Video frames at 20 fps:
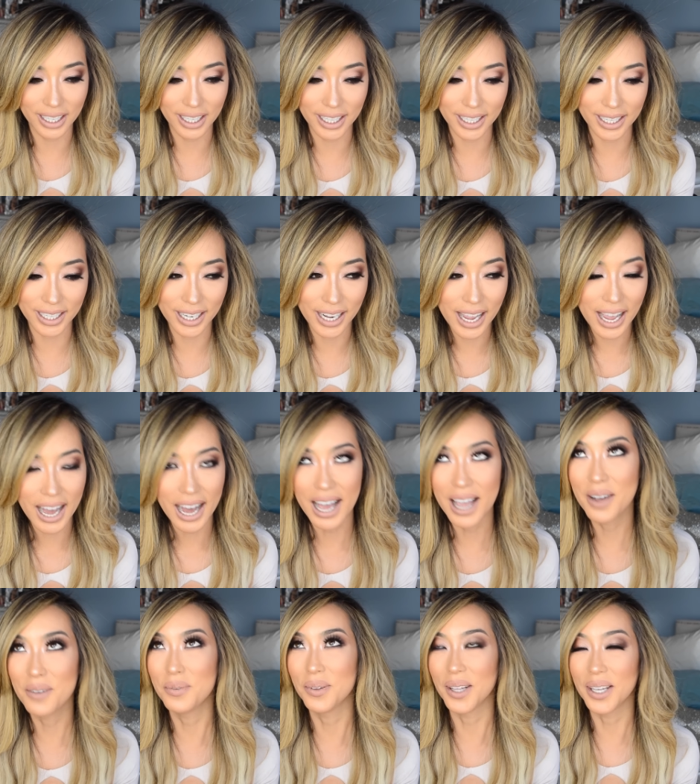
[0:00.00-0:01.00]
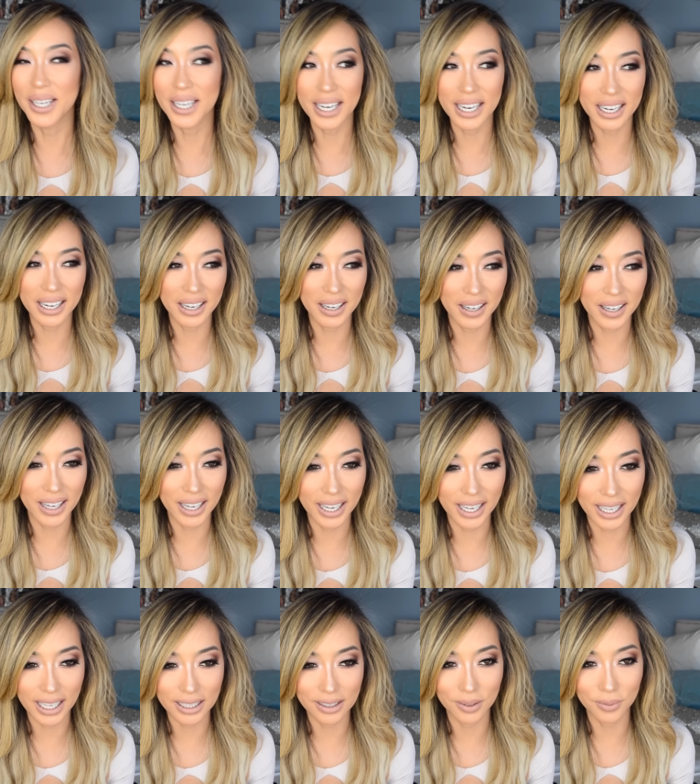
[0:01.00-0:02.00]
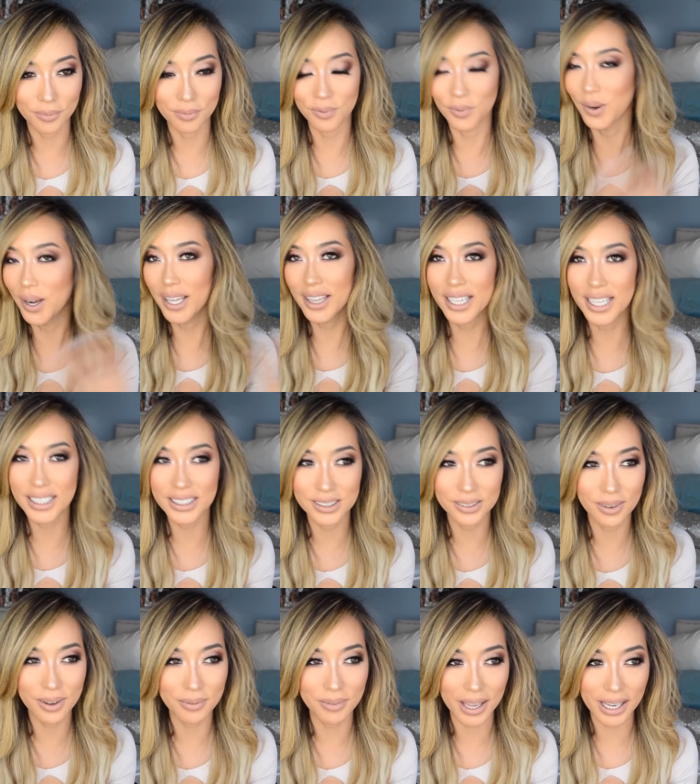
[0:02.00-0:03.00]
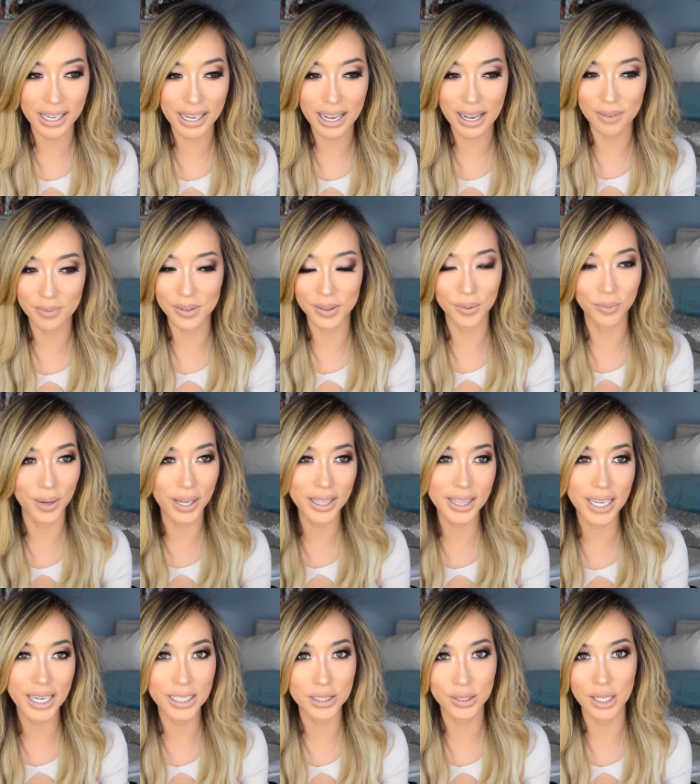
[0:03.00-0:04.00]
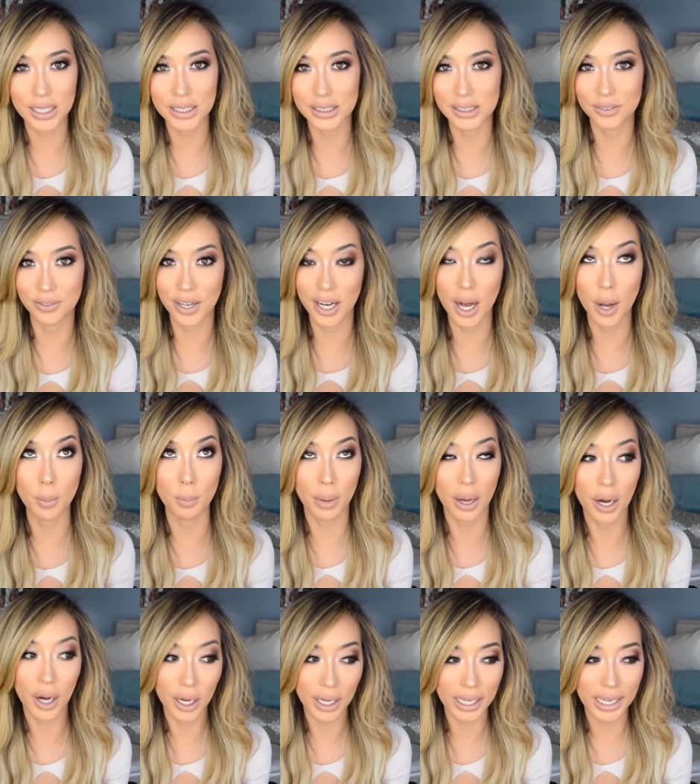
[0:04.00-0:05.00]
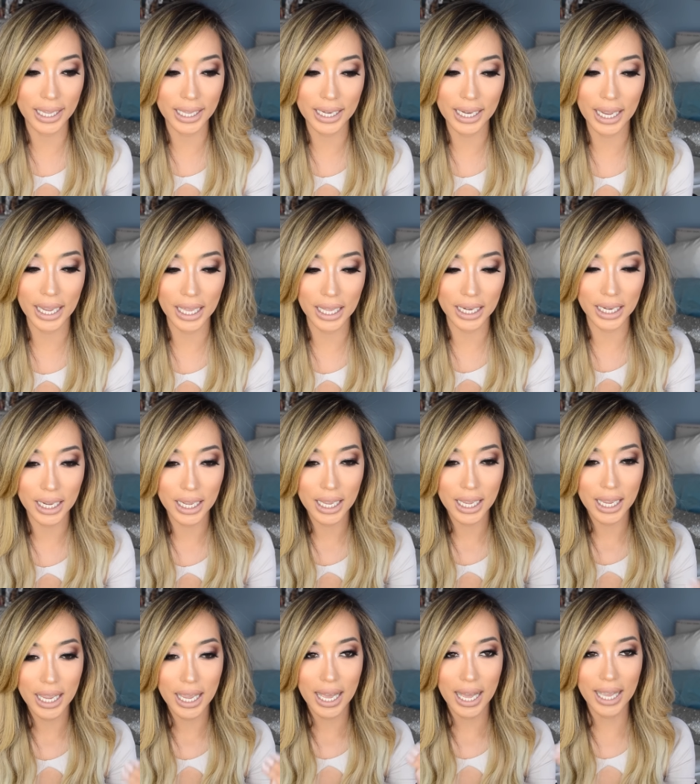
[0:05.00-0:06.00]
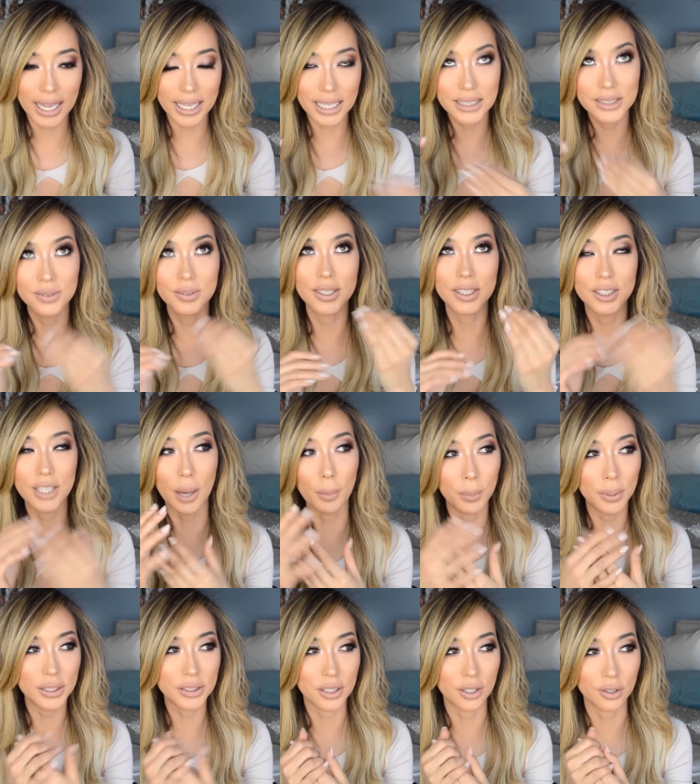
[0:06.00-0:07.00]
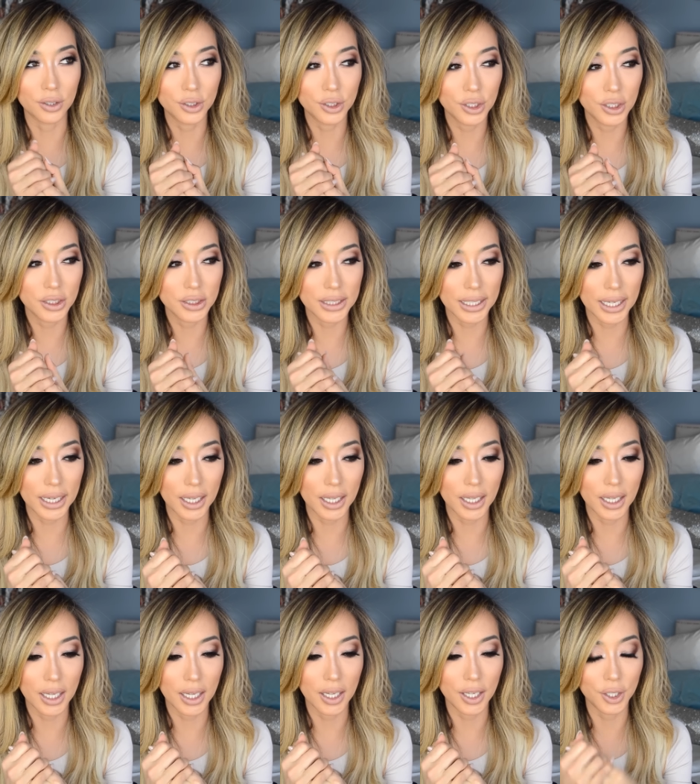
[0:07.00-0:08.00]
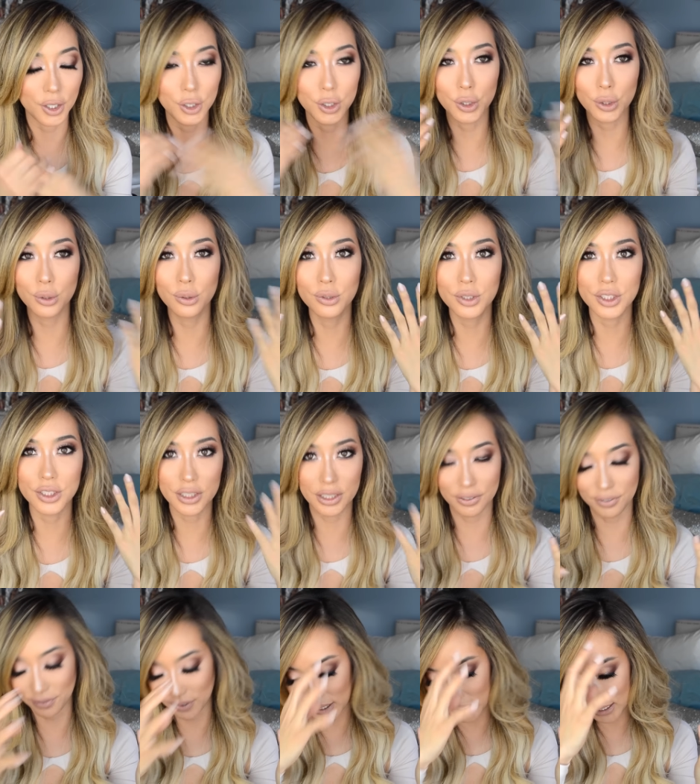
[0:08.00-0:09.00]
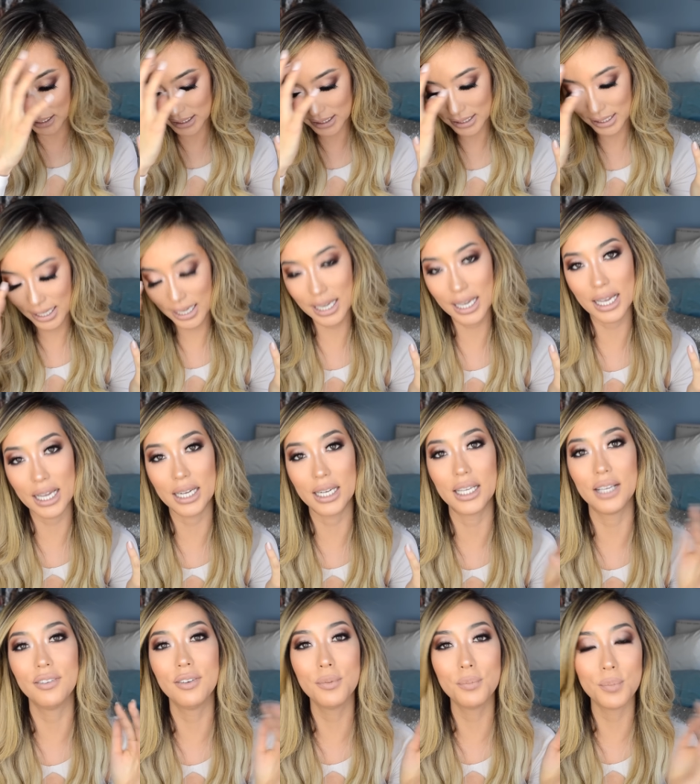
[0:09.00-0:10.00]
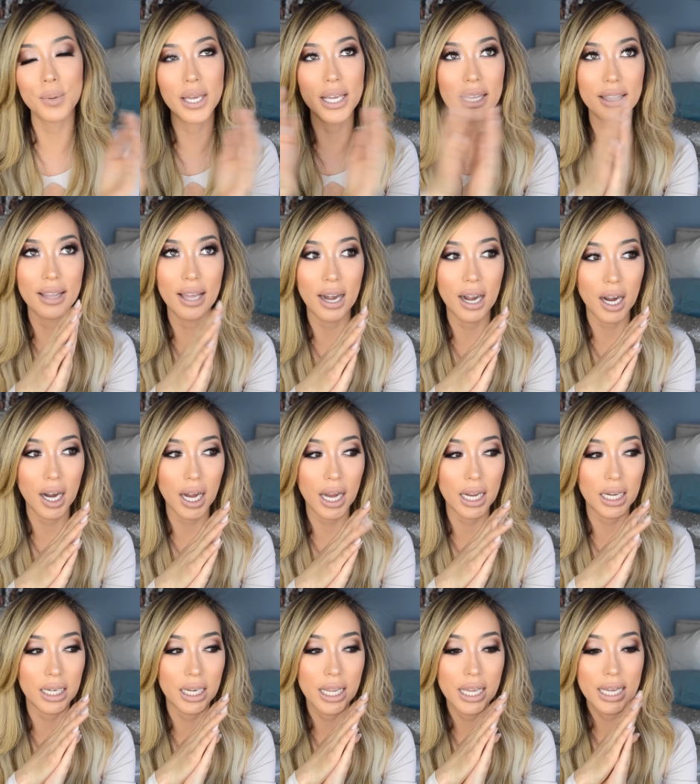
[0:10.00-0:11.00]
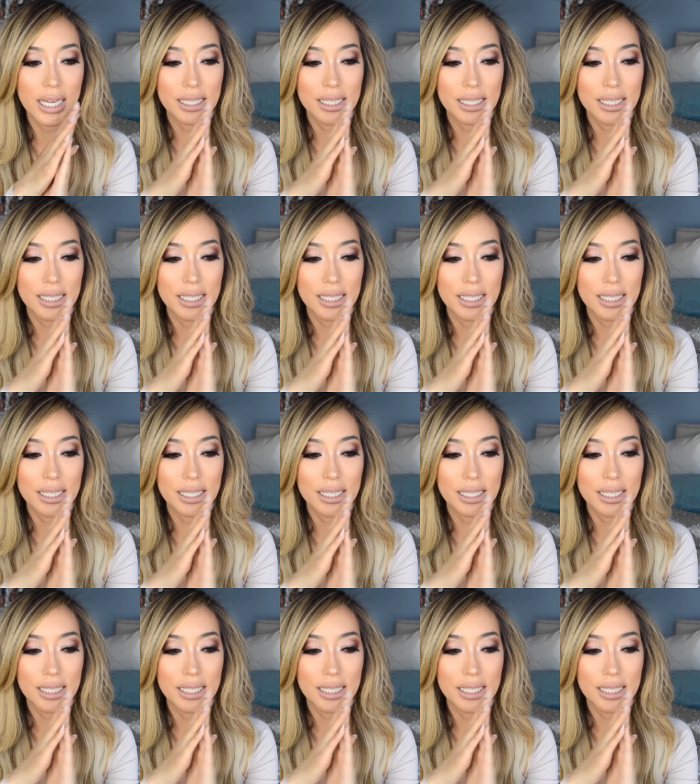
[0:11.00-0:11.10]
and I have blonde hair, and the way that I do my makeup and the way that I dress is very American, and I guess with the Japanese culture, it's like a huge difference, and even being there and